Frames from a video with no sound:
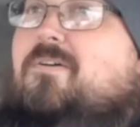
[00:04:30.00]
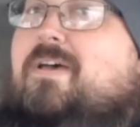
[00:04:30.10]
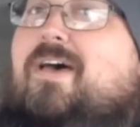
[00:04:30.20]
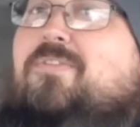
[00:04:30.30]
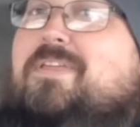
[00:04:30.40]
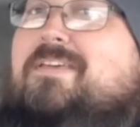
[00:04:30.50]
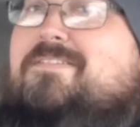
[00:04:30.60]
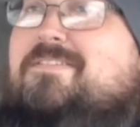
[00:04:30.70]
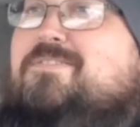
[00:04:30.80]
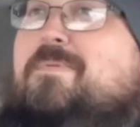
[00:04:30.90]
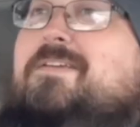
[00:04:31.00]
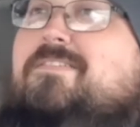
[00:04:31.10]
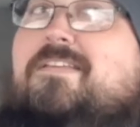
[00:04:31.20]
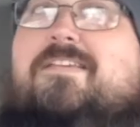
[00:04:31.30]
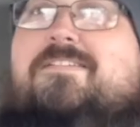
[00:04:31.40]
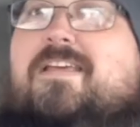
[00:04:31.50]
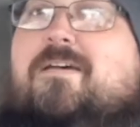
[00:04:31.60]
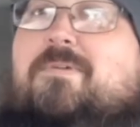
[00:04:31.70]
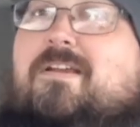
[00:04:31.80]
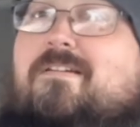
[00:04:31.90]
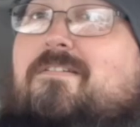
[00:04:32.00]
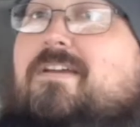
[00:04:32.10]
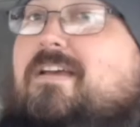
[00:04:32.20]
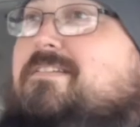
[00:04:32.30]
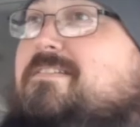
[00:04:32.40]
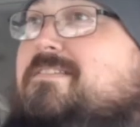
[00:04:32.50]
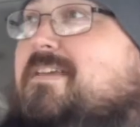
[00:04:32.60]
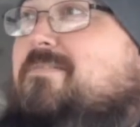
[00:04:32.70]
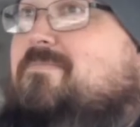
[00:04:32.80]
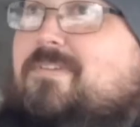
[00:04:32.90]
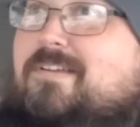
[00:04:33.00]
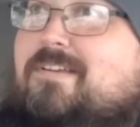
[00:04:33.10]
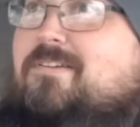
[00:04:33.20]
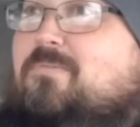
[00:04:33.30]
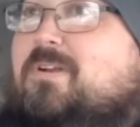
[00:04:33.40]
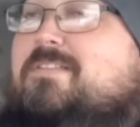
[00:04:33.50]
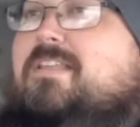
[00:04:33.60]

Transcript: healthiest, especially this time of year. You guys can see what it's